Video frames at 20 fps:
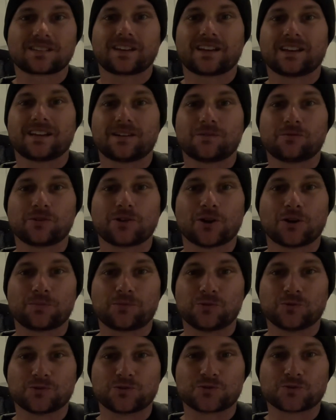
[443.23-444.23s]
and we hope
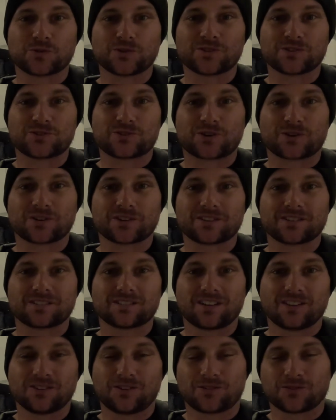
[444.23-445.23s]
you enjoy the journey
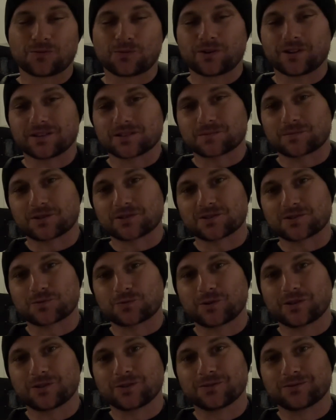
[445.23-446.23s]
along the way as much as
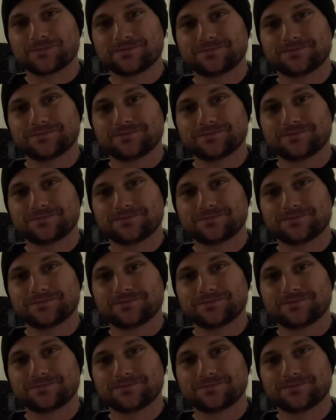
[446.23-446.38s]
we do.